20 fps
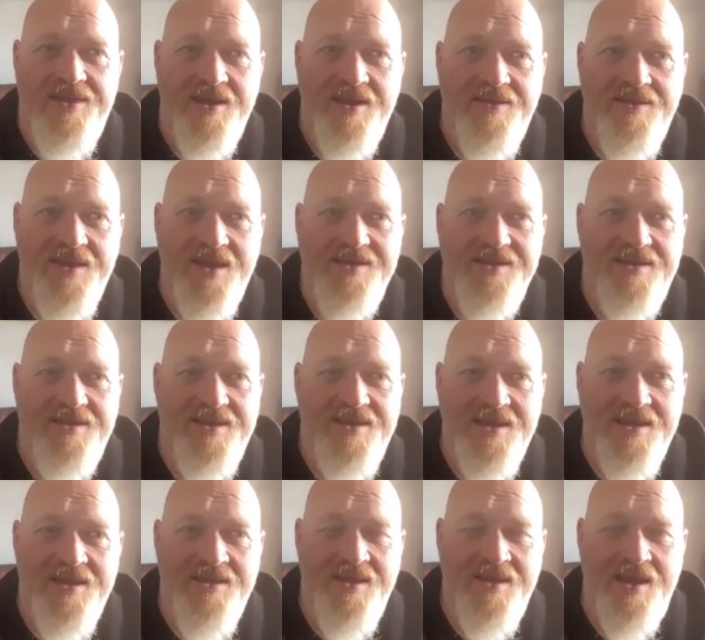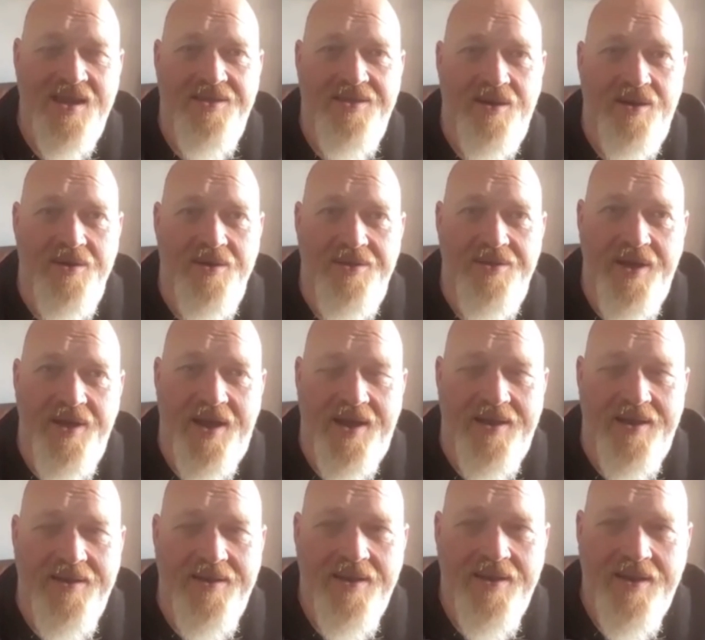there's a thing in there though
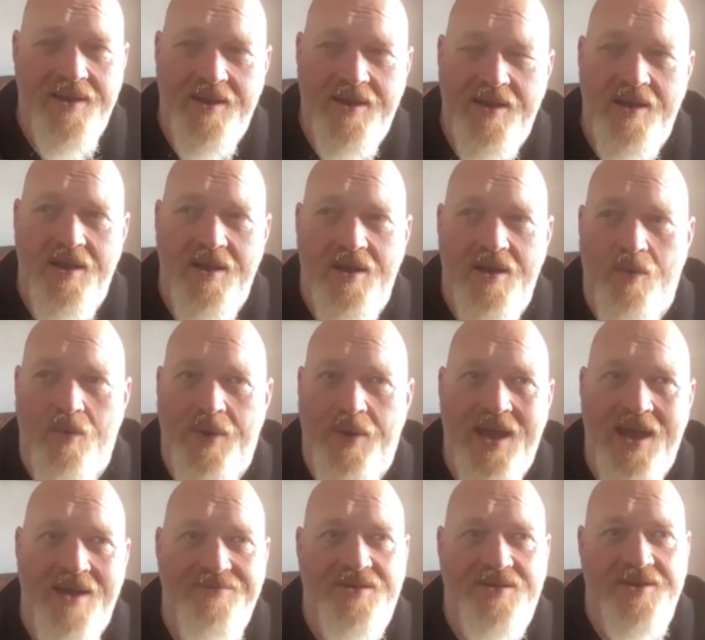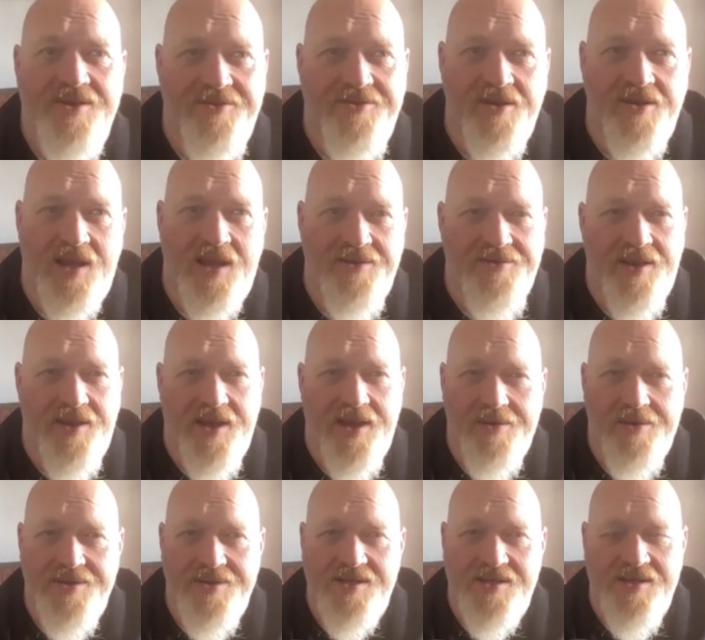that we have different love
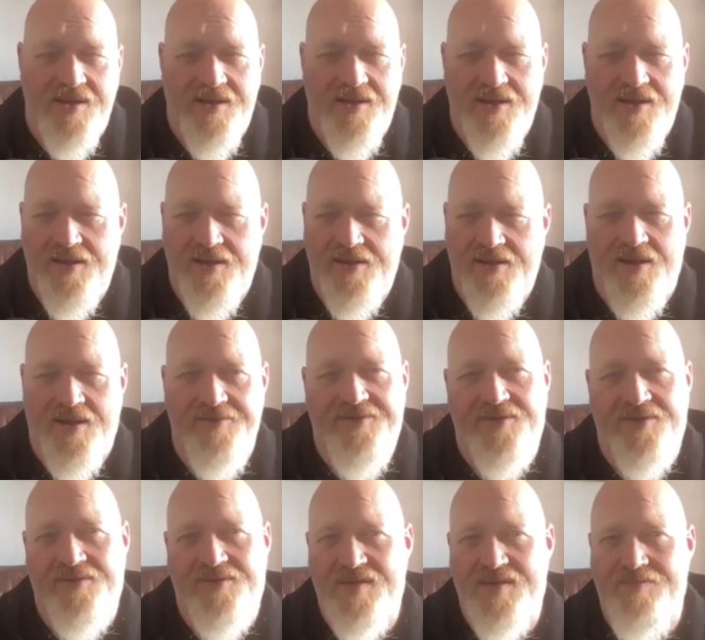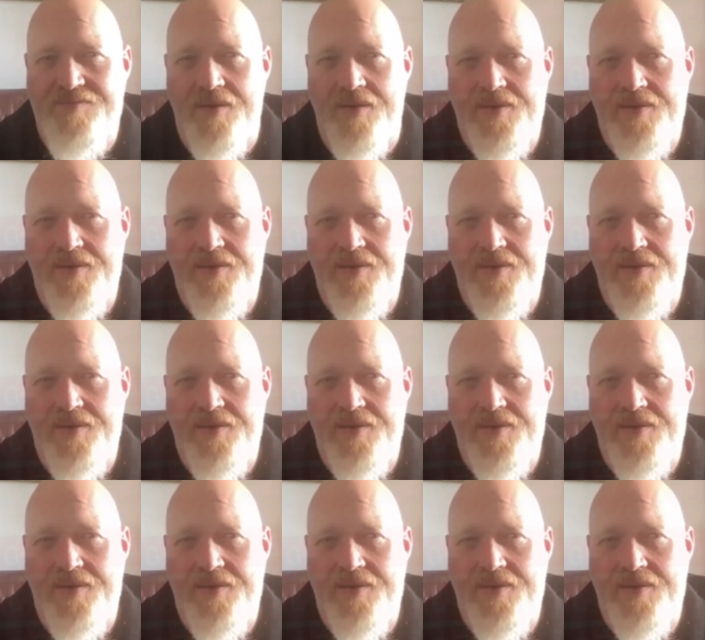languages. I, have spoken